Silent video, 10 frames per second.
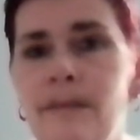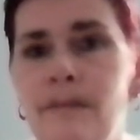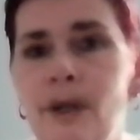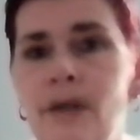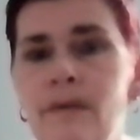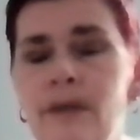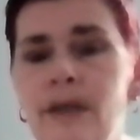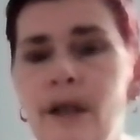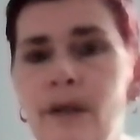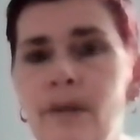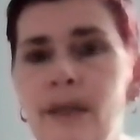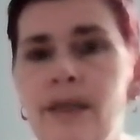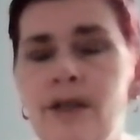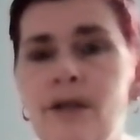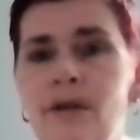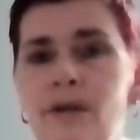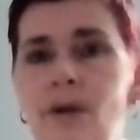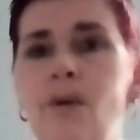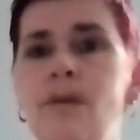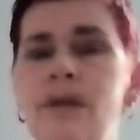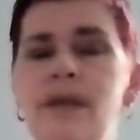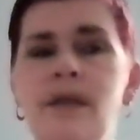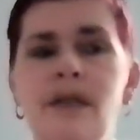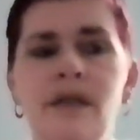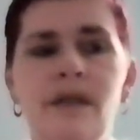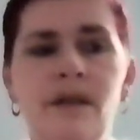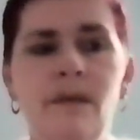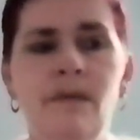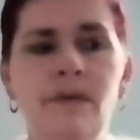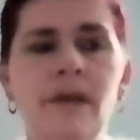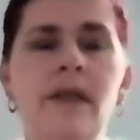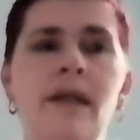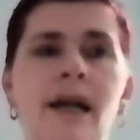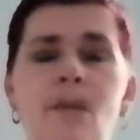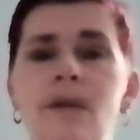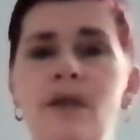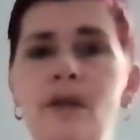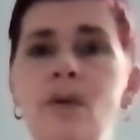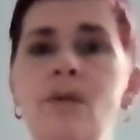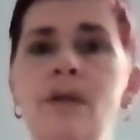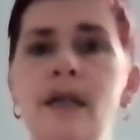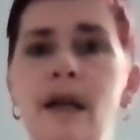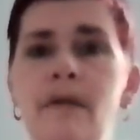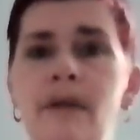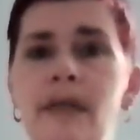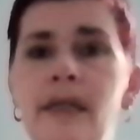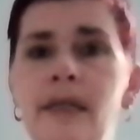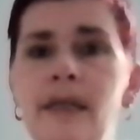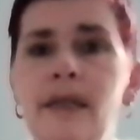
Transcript: it's not something out of the ordinary.